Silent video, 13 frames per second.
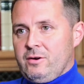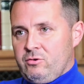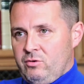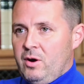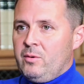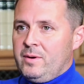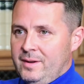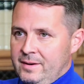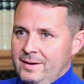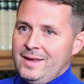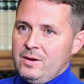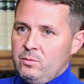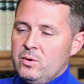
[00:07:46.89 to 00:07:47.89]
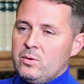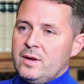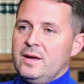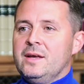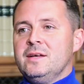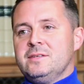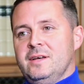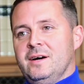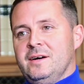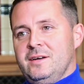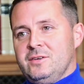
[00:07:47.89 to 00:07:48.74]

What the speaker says: growing, and it will get easier.